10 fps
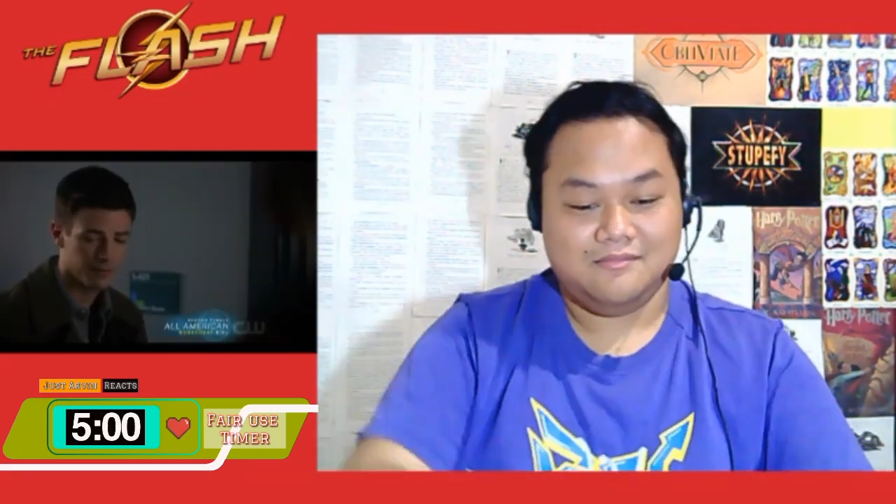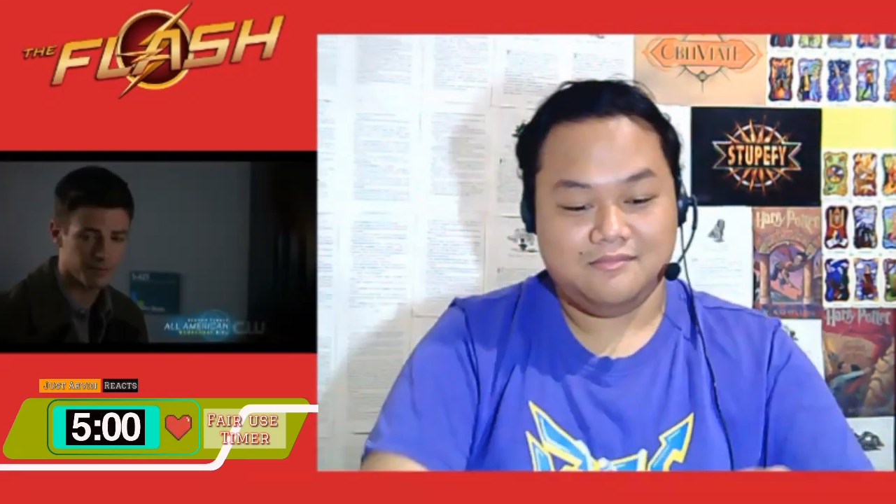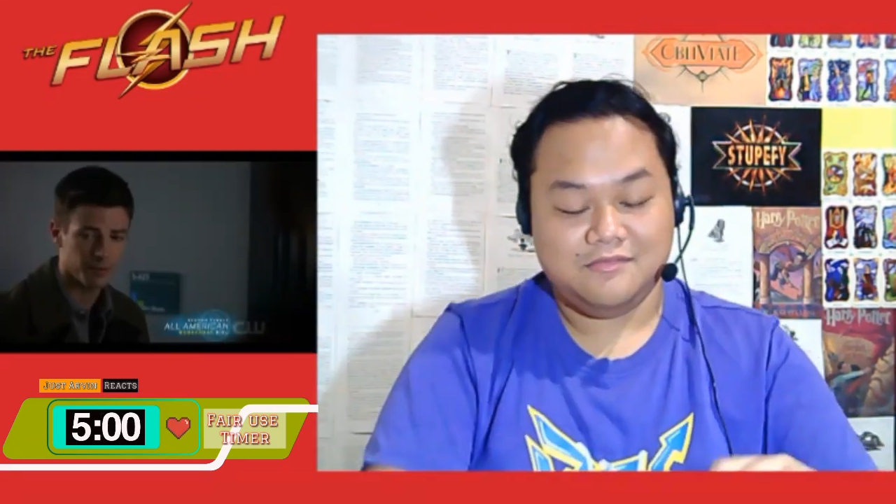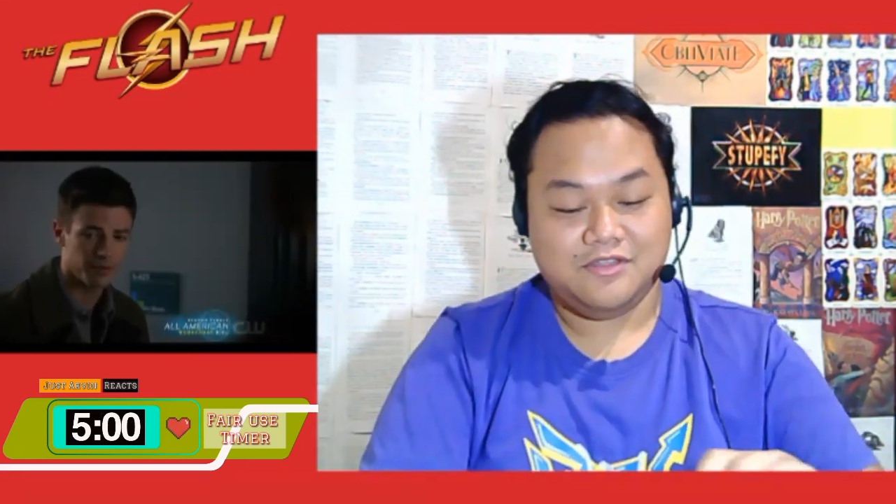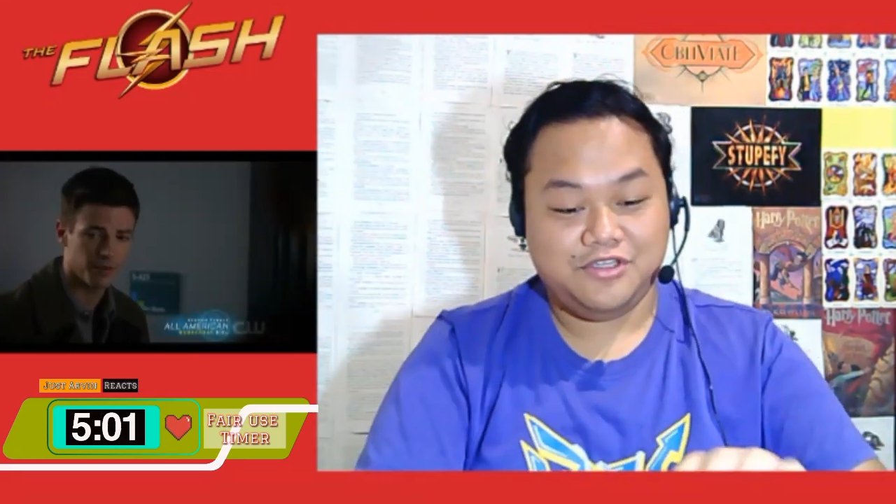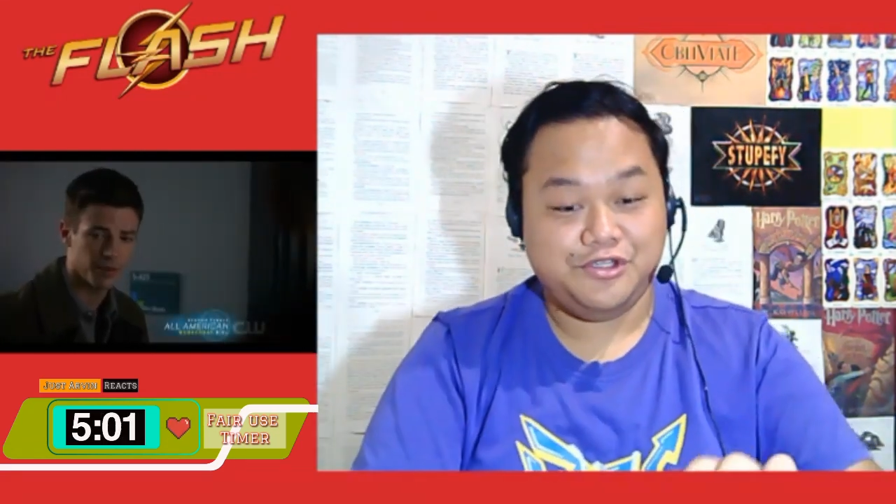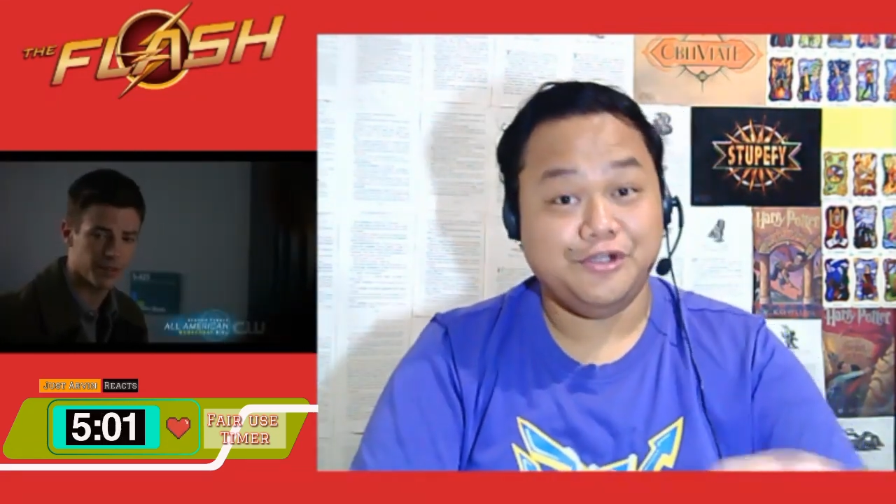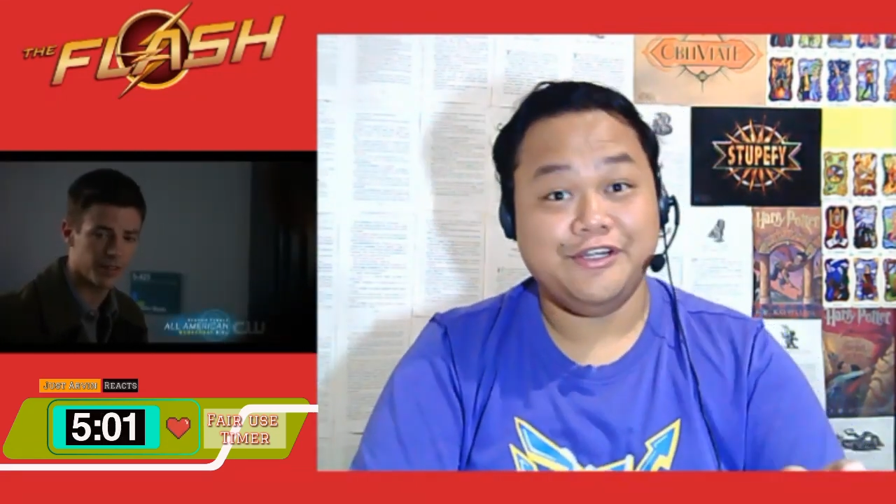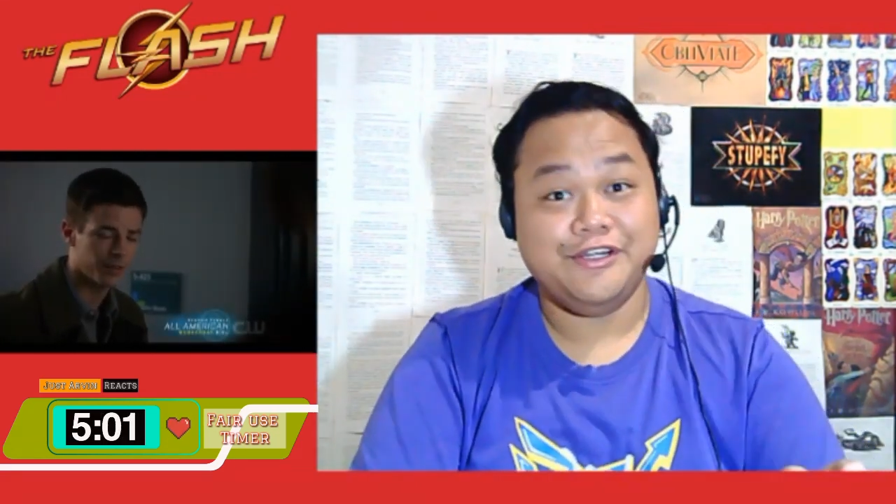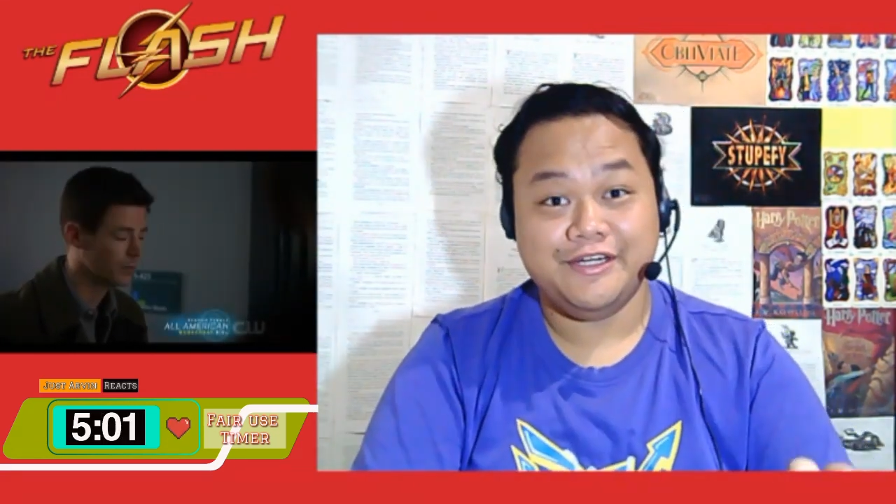before.
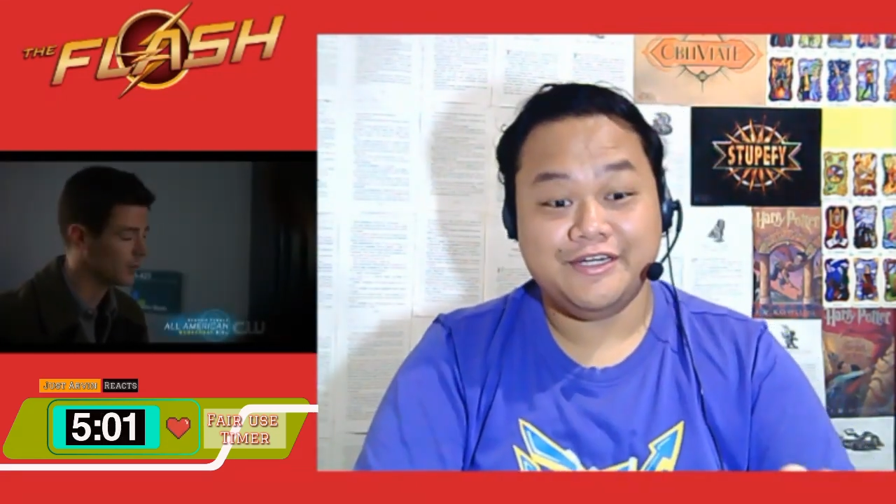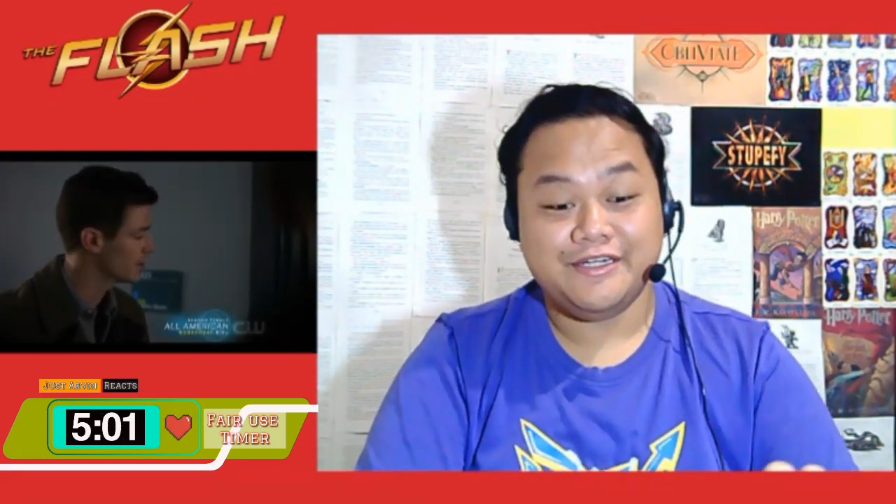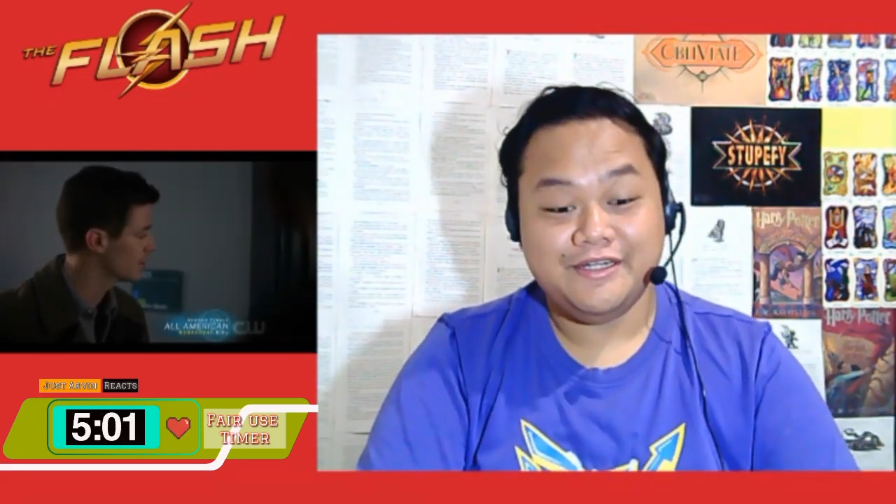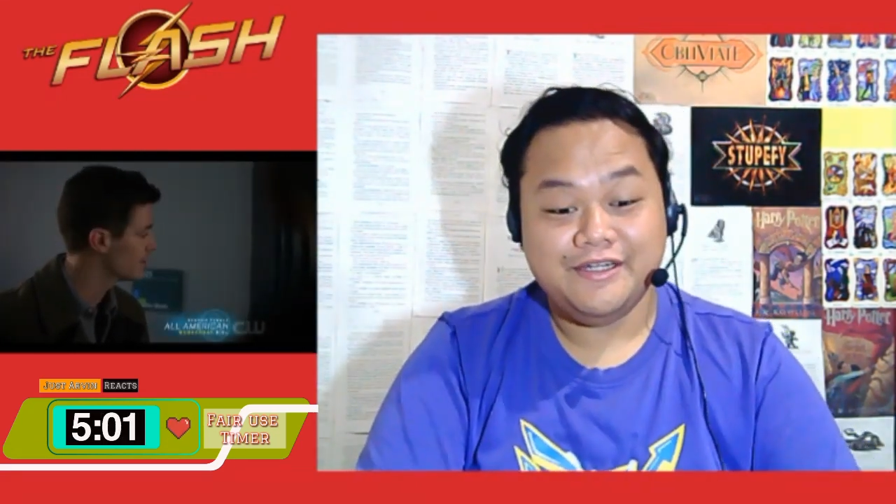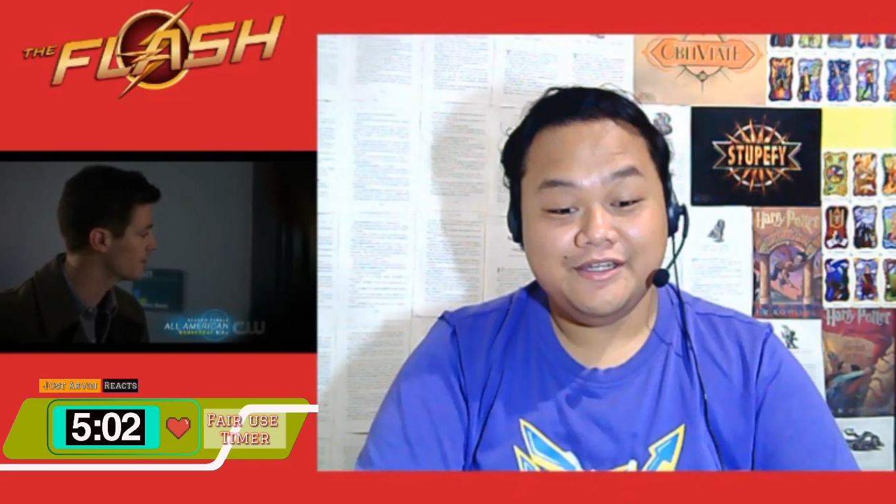Cure her!